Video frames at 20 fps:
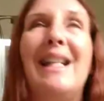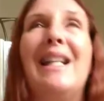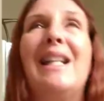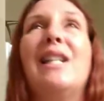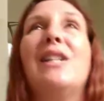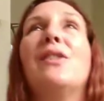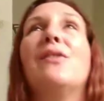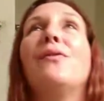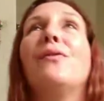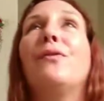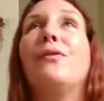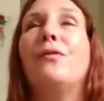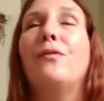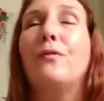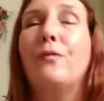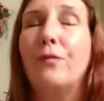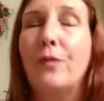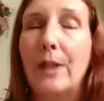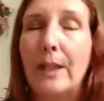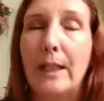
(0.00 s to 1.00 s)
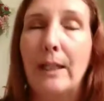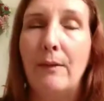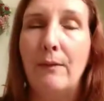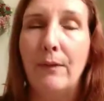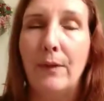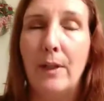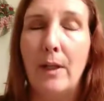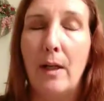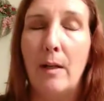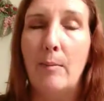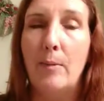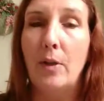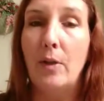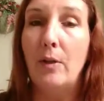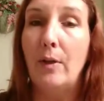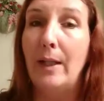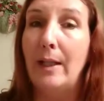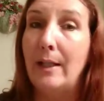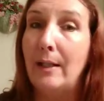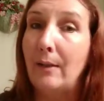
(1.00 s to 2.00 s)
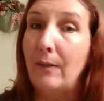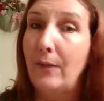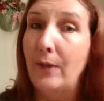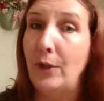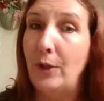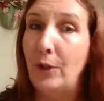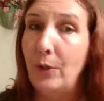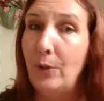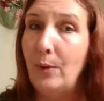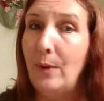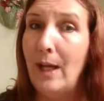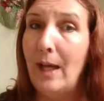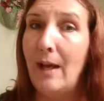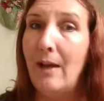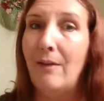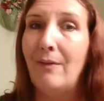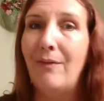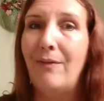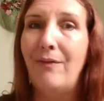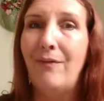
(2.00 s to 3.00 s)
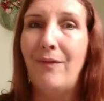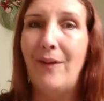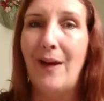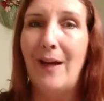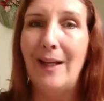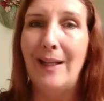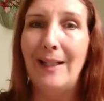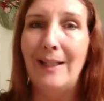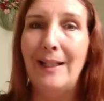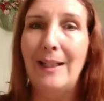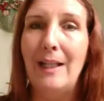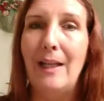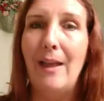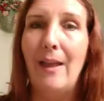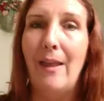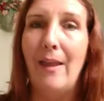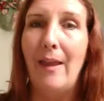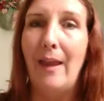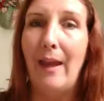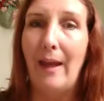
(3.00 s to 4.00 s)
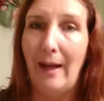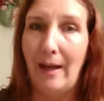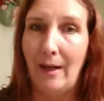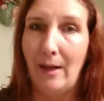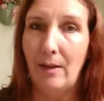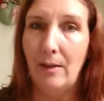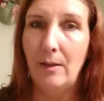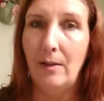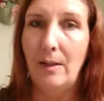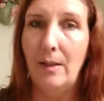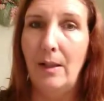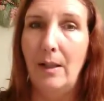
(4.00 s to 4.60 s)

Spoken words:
It is freaking phenomenal, and if you have fine hair,